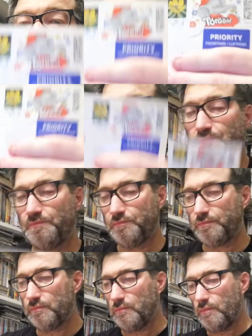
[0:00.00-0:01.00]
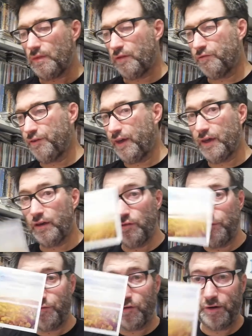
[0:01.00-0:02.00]
So thank you
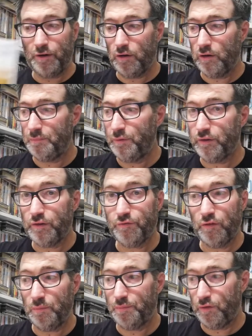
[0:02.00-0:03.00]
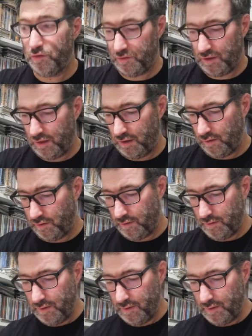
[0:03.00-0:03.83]
for your beautiful postcard.